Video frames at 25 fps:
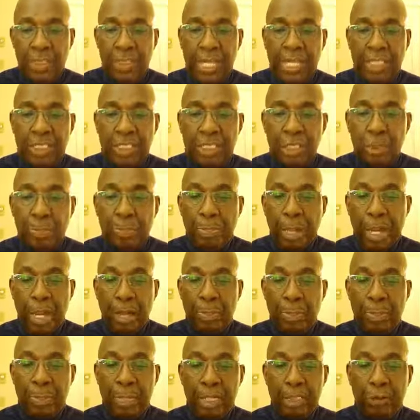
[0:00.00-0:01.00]
that ye
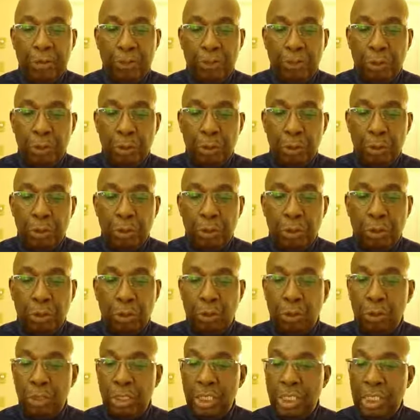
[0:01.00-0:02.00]
bear much fruit,
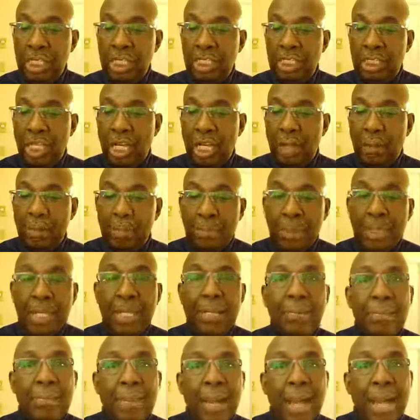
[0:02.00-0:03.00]
so ye shall
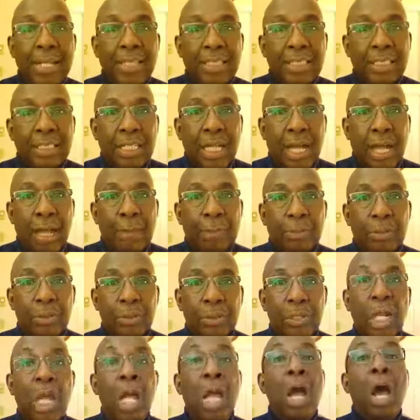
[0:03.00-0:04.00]
be my
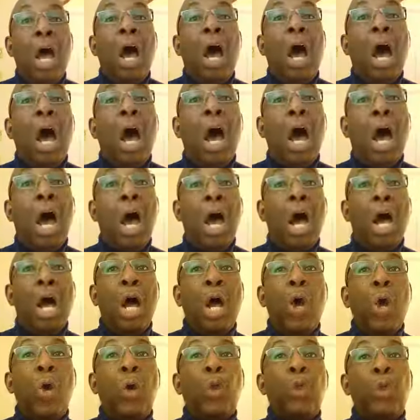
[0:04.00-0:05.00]
disciples.
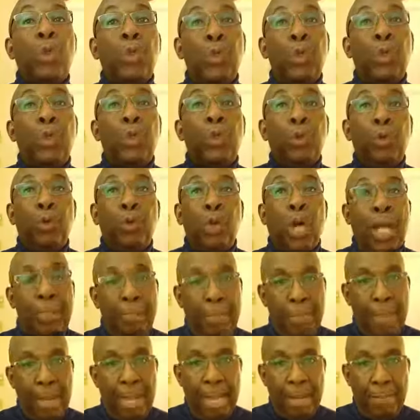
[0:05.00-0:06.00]
Are you,
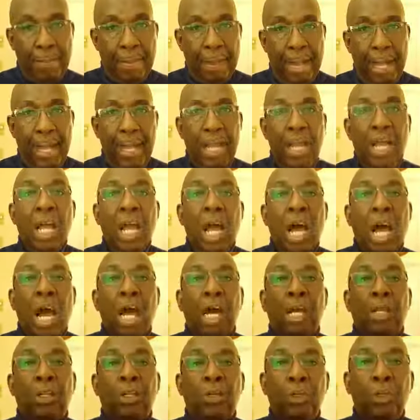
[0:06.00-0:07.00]
am I,
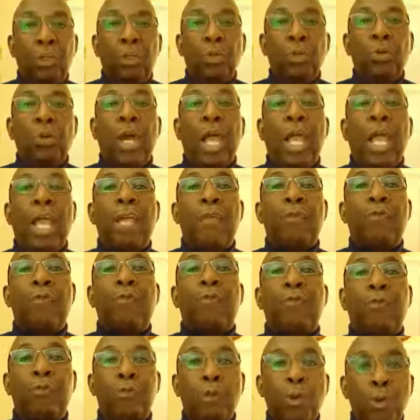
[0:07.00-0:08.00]
are you a
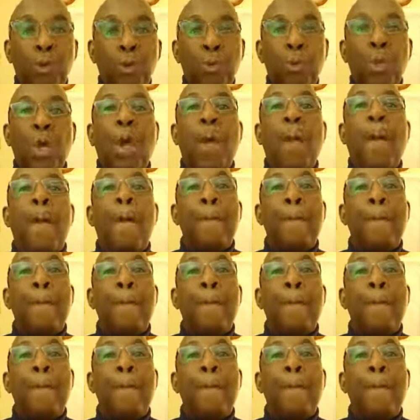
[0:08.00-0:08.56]
fruit